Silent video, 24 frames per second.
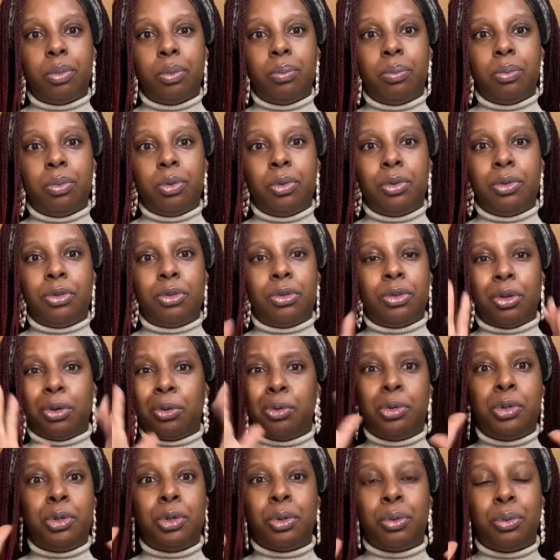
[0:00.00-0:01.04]

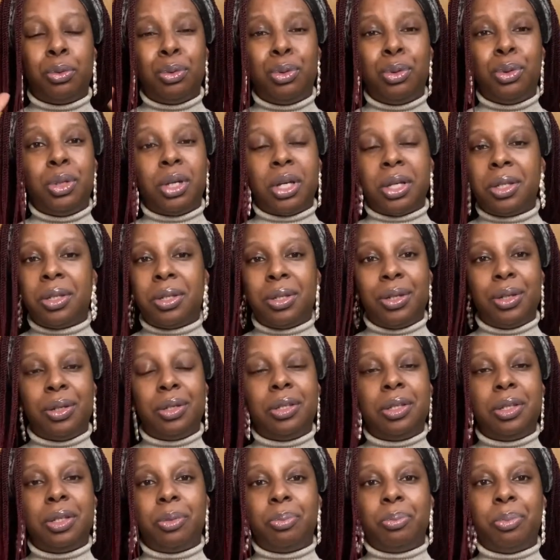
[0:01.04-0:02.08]
social justice
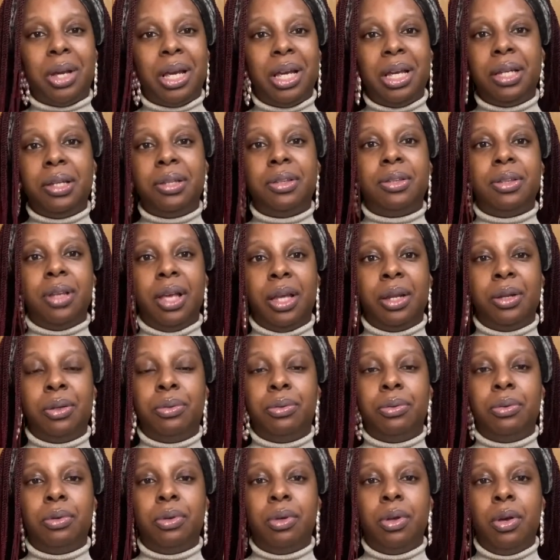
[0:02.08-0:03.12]
space
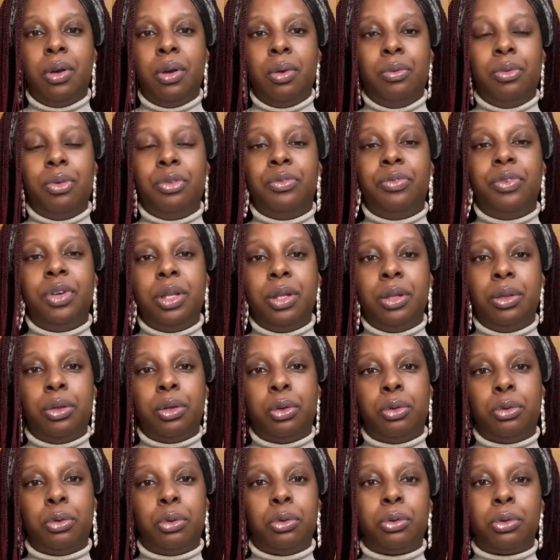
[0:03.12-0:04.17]
and within the
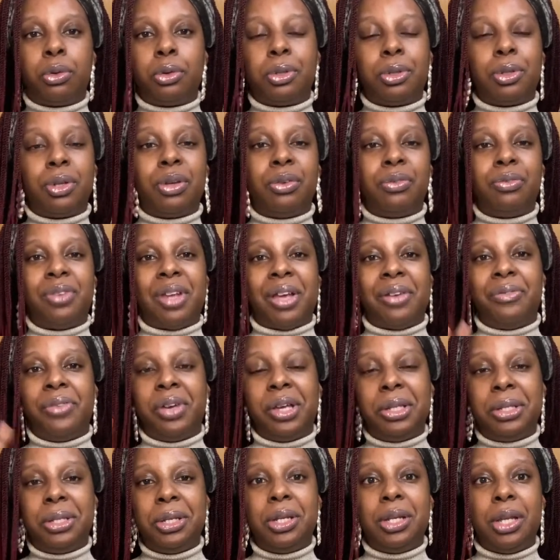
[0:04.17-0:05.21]
talks of
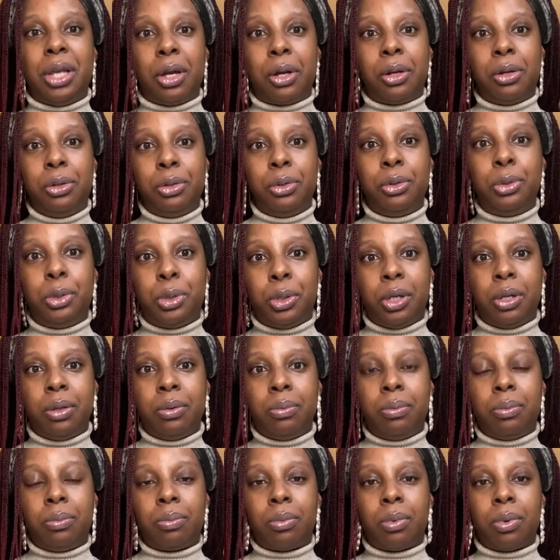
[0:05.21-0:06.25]
diversity and
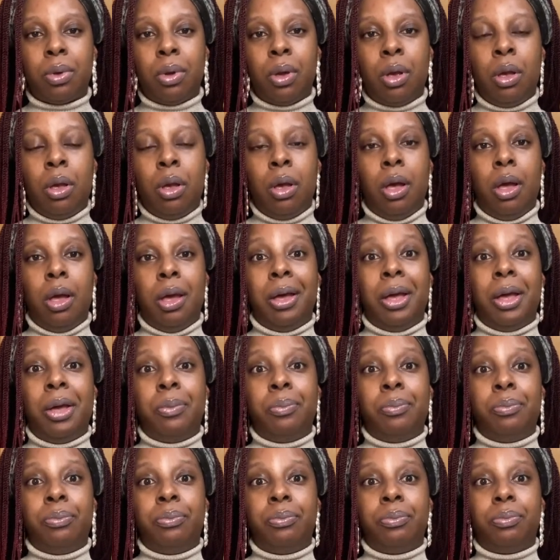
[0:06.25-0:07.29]
inclusion
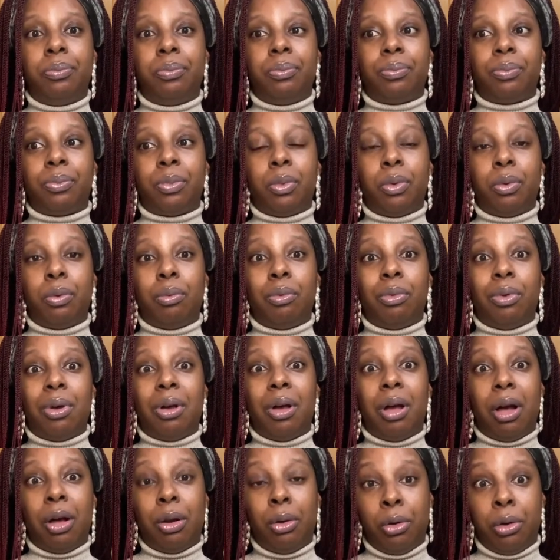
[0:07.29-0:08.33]
um,
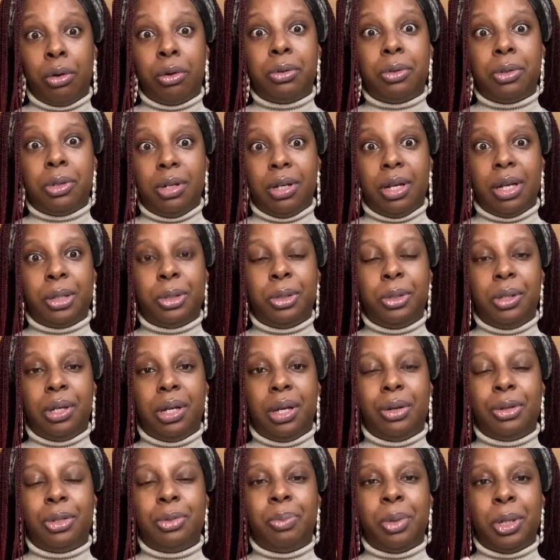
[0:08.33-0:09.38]
a lot last year,
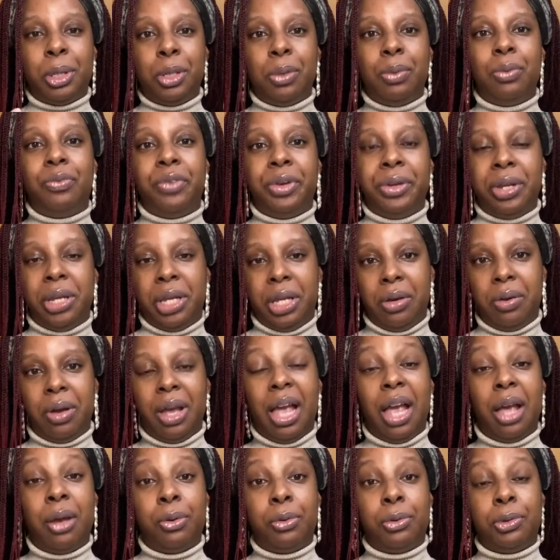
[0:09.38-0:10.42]
especially within the UK
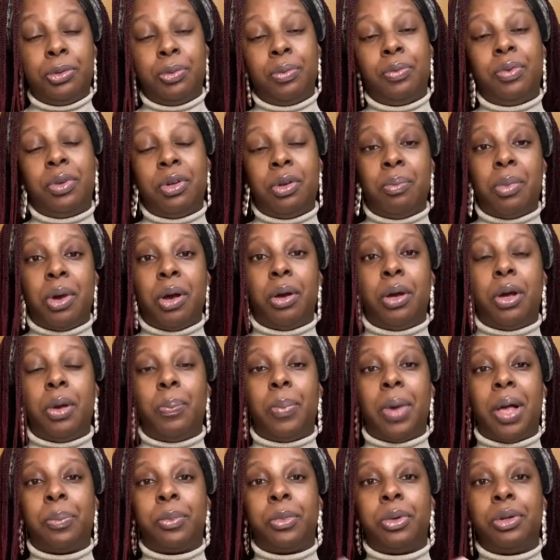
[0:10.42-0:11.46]
and also within America,
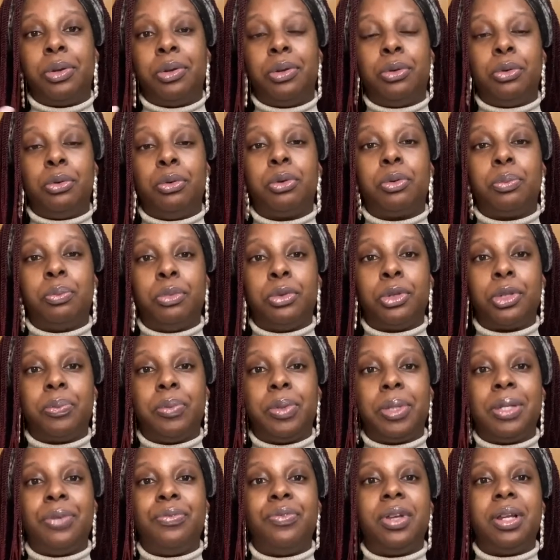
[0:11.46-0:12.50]
but I'm going to talk more
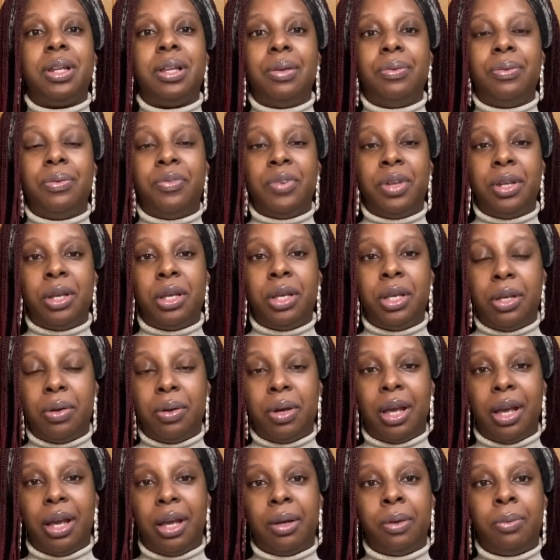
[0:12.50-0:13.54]
specifically within the UK.